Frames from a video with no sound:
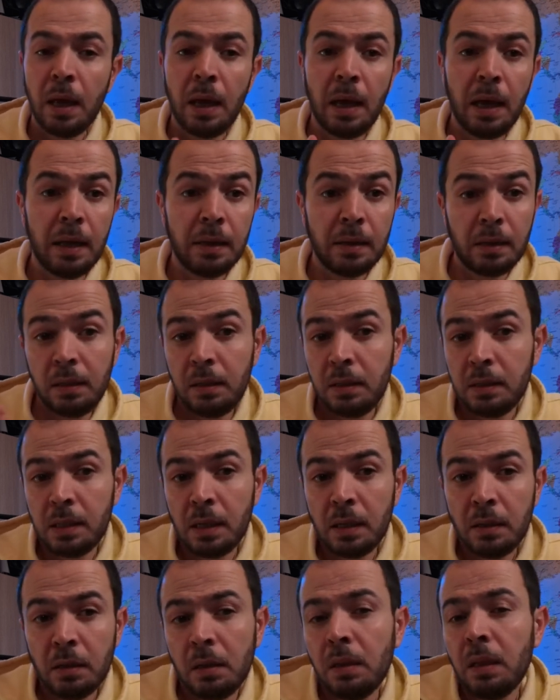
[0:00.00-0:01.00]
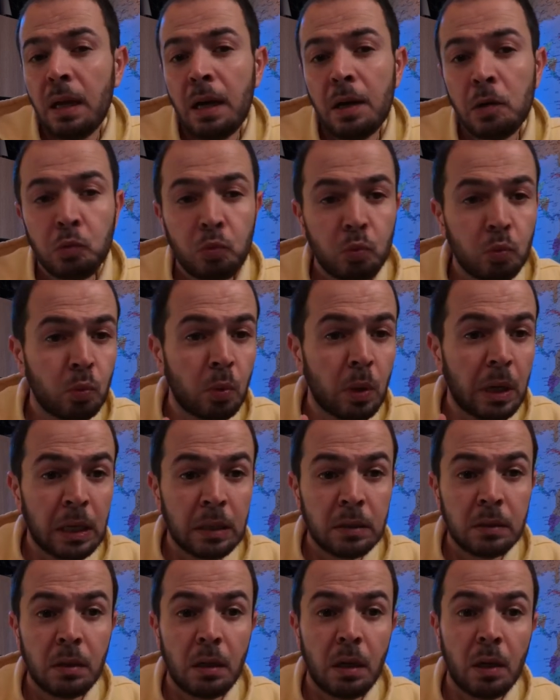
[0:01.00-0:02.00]
and I decided now to
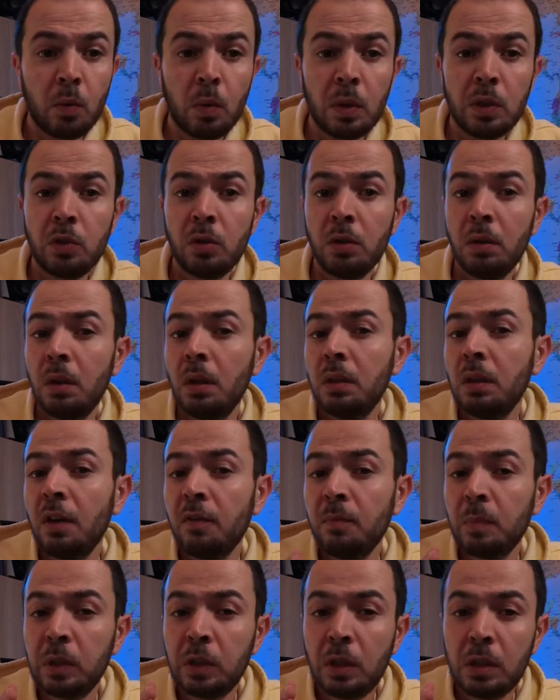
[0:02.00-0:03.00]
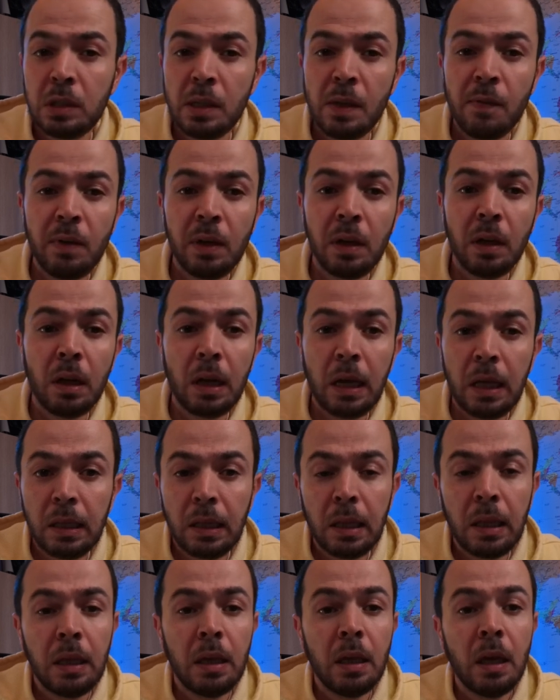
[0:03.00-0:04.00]
answer a question that I've been receiving
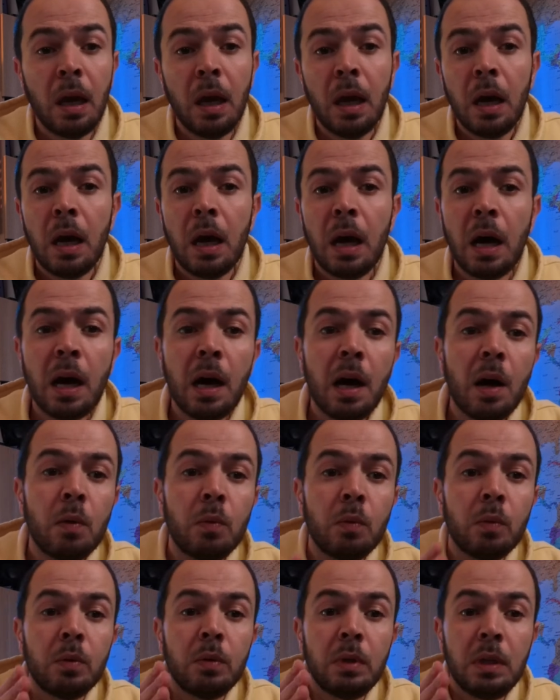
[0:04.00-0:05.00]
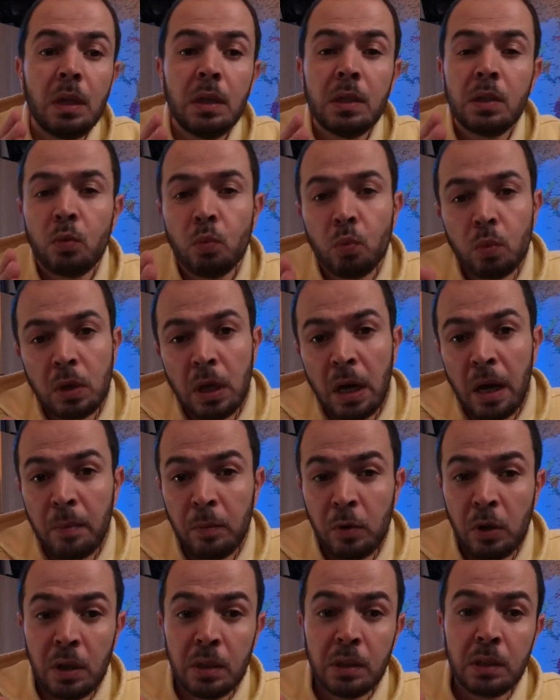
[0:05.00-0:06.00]
lately: how these two
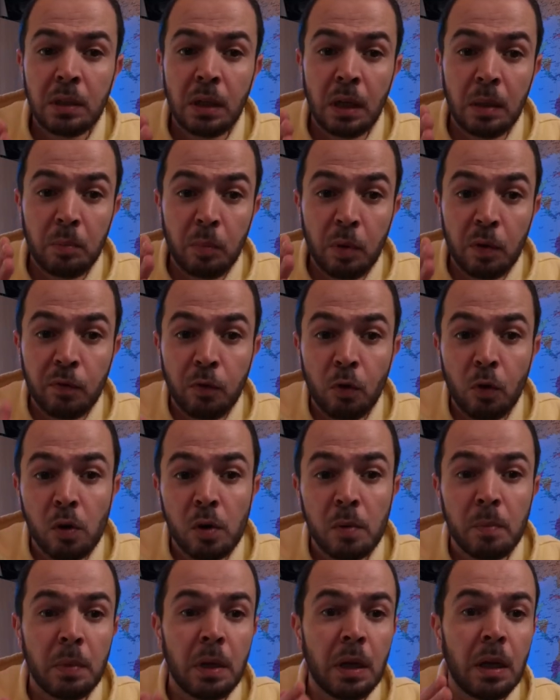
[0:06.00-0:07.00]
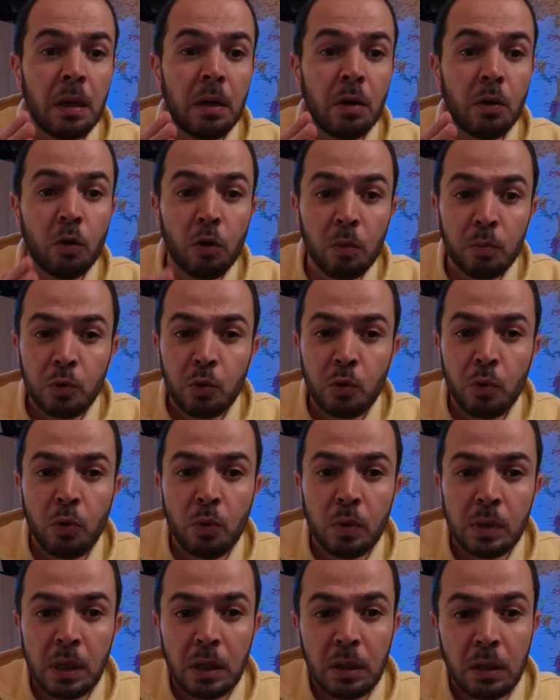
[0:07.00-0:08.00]
cameras can perform in a home studio
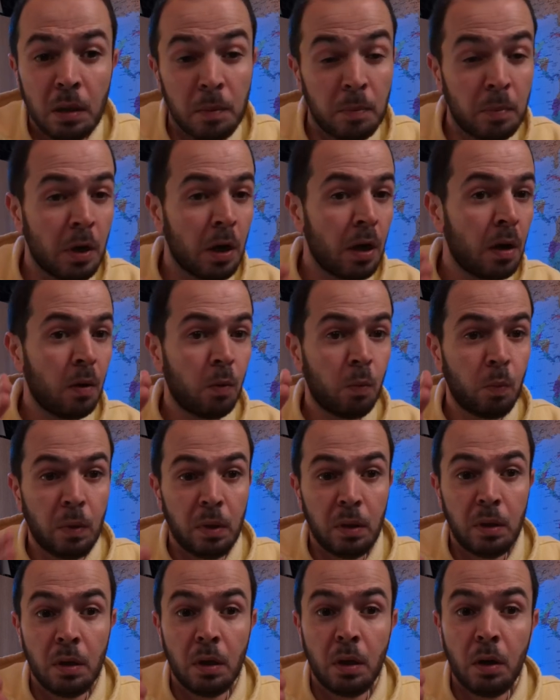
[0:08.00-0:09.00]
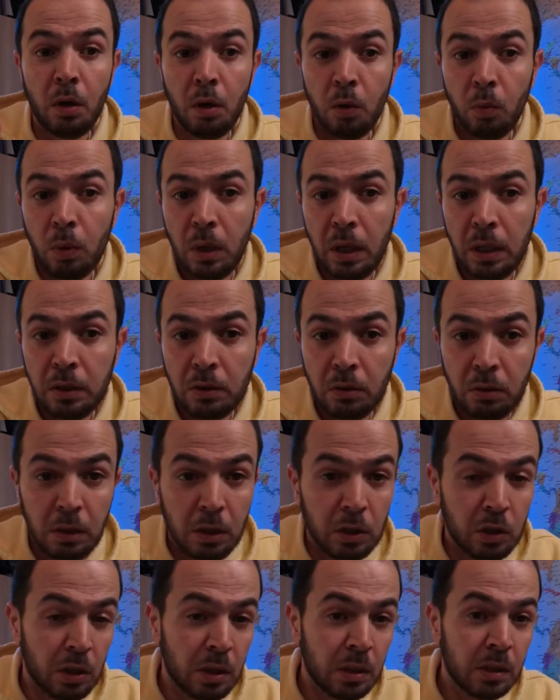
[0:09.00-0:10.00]
setup with low light
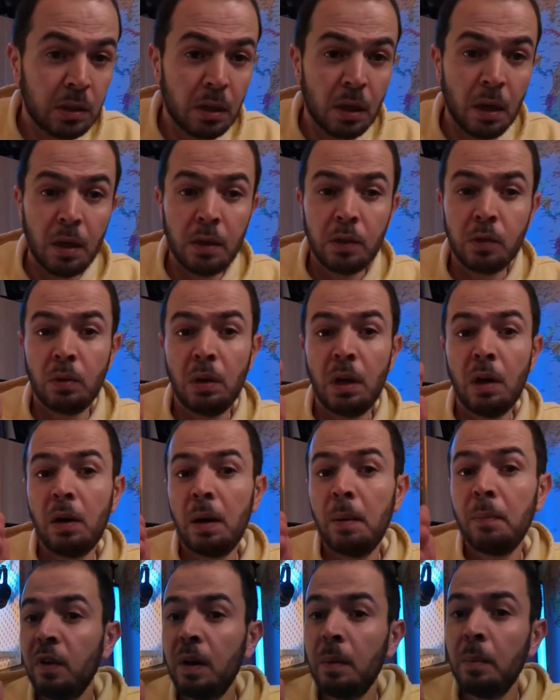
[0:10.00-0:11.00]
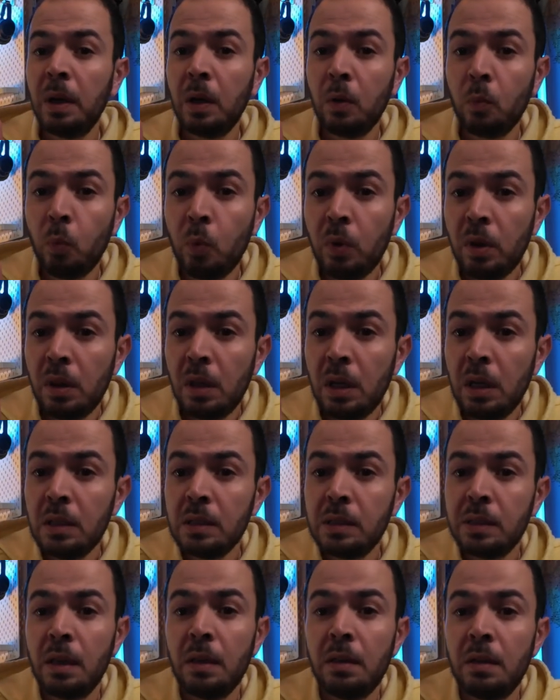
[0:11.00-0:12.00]
conditions. So now I'm filming with the
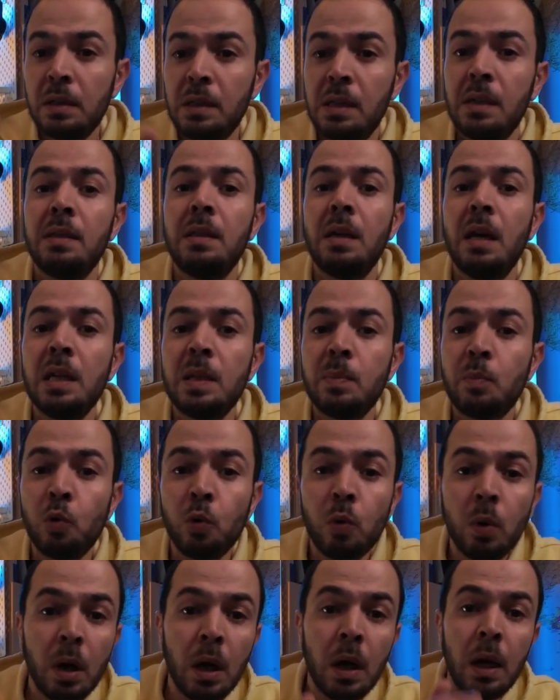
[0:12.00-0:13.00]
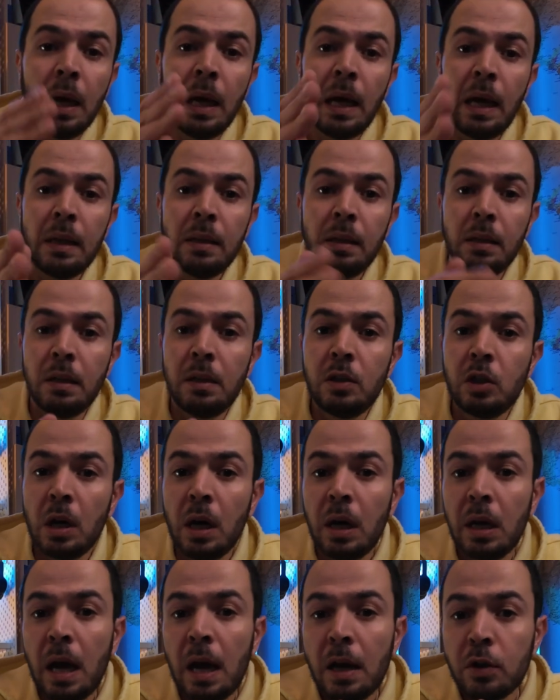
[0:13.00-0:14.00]
Insta360 Ace Pro and the
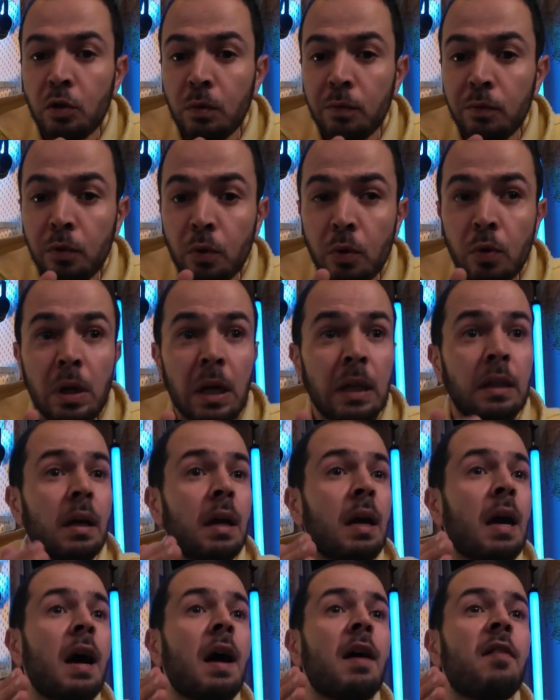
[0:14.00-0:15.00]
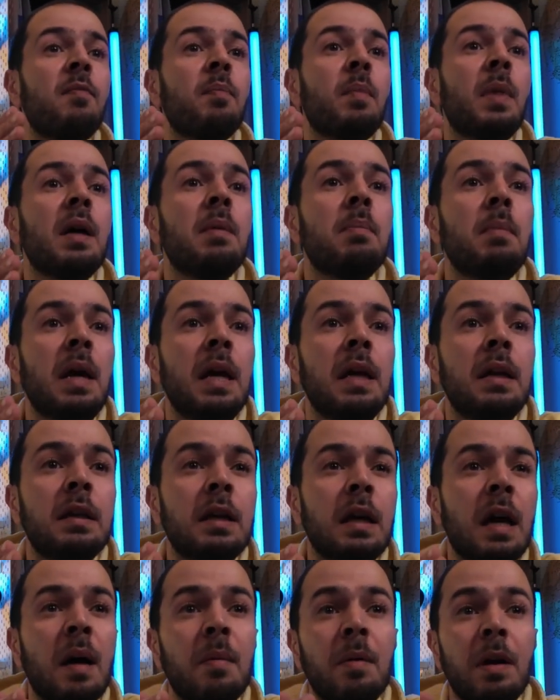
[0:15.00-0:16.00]
DJI Action 4, and I have my main
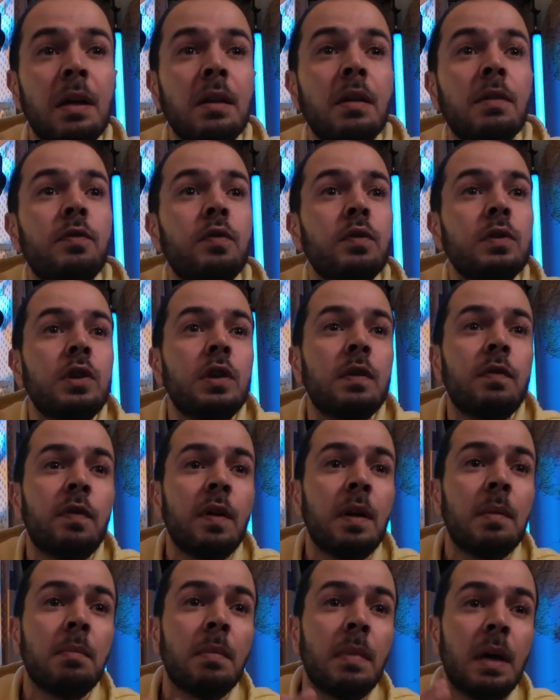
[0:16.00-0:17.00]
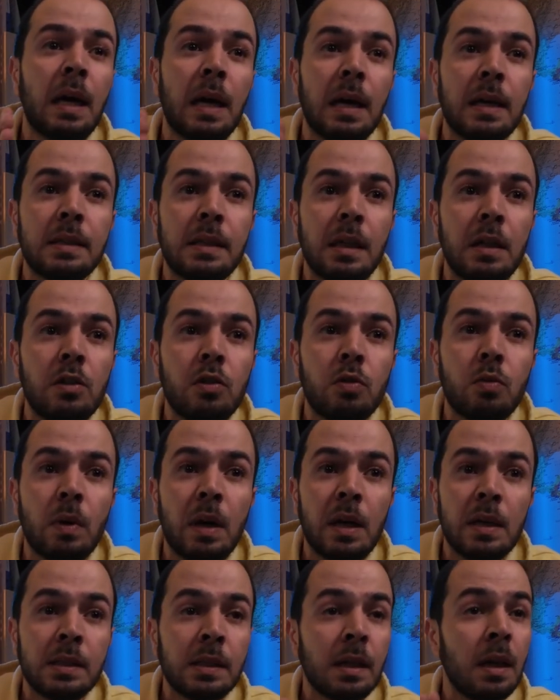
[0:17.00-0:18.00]
camera, the Fujifilm
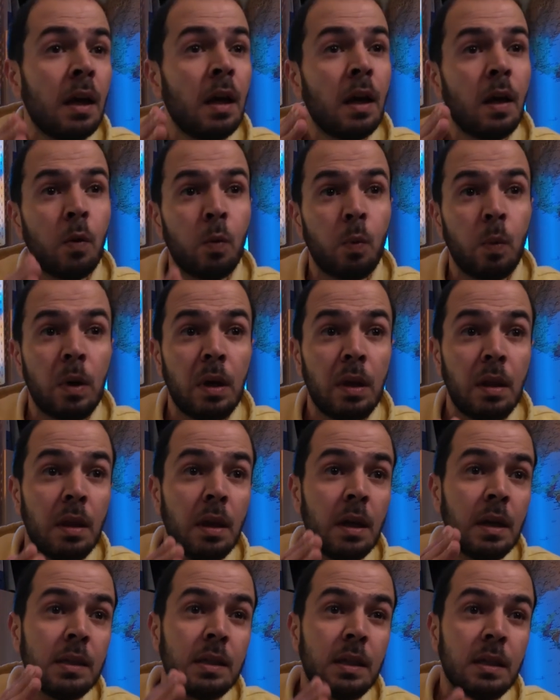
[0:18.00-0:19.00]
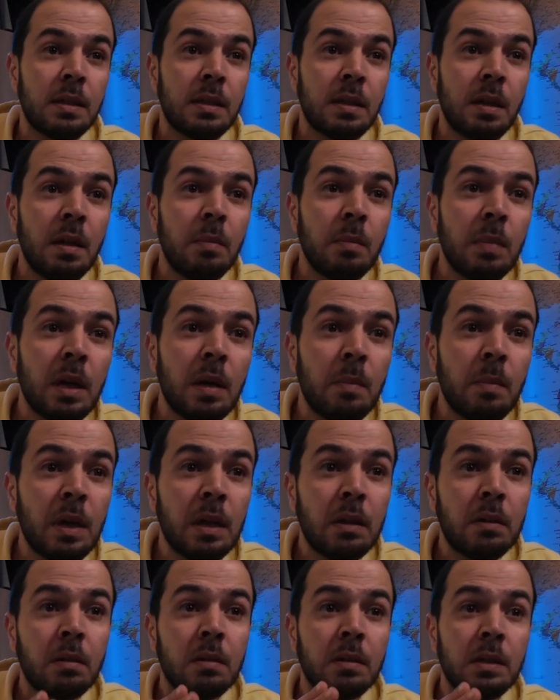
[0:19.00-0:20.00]
X-H2S with
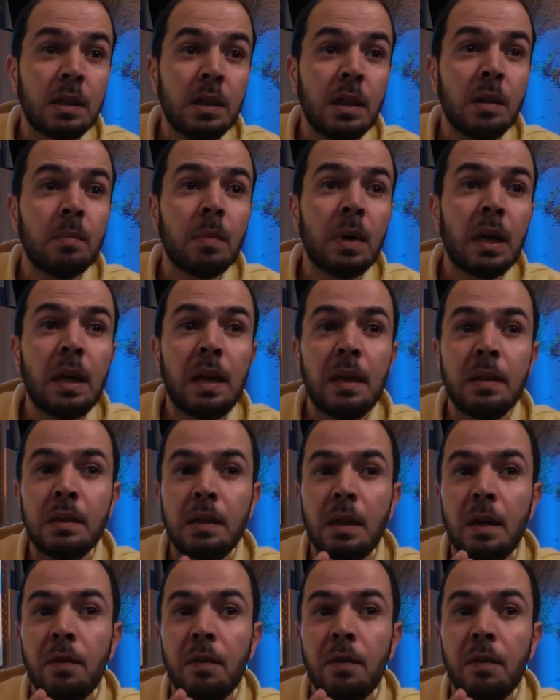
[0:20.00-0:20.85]
16mm Sigma lens